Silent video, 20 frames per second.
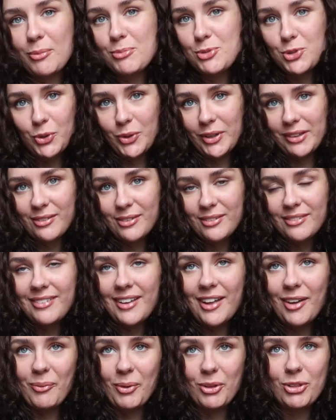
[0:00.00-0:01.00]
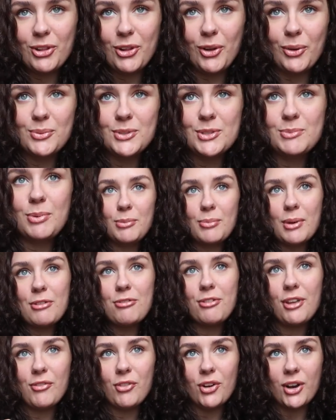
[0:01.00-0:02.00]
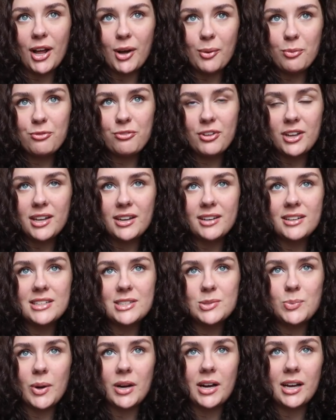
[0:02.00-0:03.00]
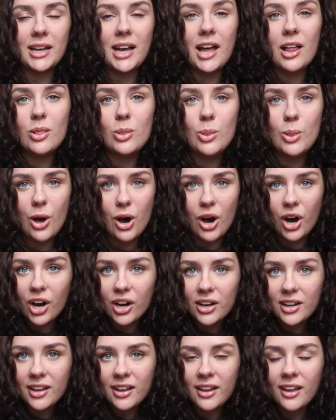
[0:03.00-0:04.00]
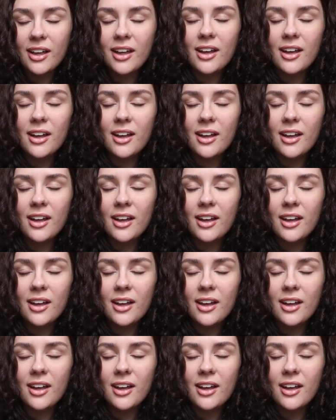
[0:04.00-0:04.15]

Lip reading: I'm doing with clothes, but my favorite outfit is wearing a long